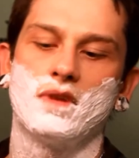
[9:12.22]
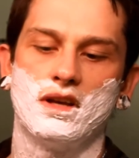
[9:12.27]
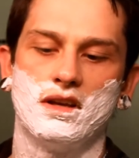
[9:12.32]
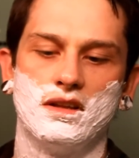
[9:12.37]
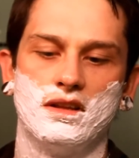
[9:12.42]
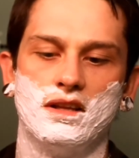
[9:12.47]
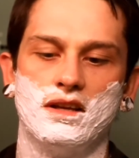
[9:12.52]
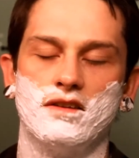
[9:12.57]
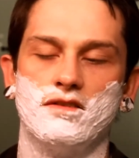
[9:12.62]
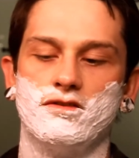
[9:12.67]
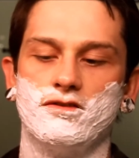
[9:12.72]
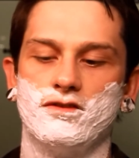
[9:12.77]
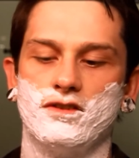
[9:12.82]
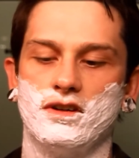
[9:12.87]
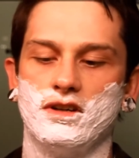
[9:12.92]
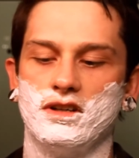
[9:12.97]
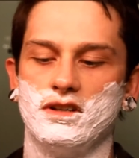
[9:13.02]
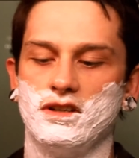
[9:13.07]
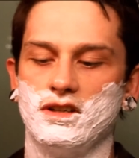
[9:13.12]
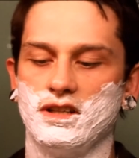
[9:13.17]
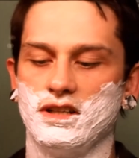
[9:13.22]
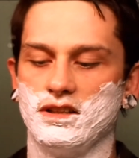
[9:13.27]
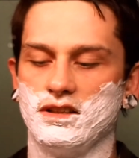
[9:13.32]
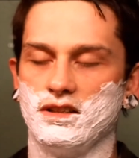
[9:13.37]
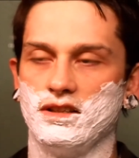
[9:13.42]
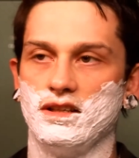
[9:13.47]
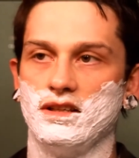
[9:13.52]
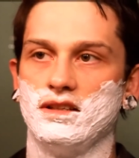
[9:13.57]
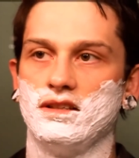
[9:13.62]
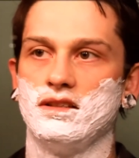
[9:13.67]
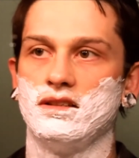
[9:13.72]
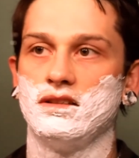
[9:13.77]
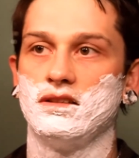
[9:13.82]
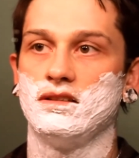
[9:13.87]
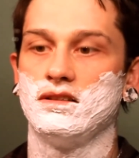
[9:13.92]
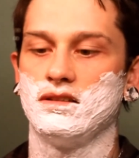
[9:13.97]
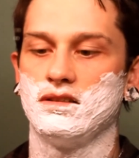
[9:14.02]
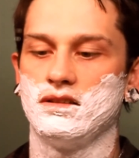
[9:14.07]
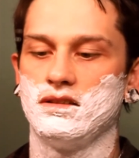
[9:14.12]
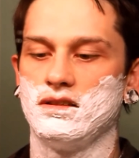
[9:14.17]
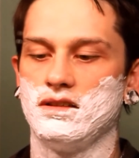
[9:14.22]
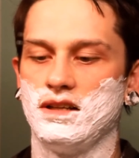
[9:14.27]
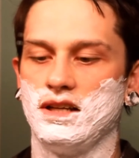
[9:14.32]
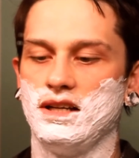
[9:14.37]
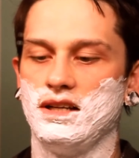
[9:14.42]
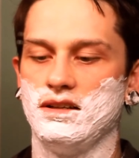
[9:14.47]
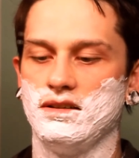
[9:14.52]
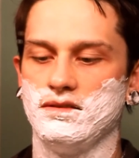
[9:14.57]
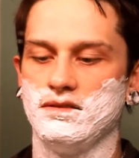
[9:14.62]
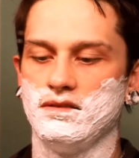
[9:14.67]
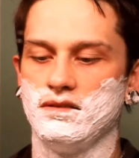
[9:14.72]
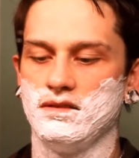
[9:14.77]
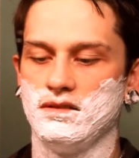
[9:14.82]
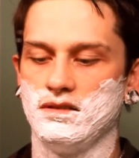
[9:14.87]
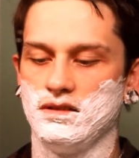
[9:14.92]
And then for underneath the hair,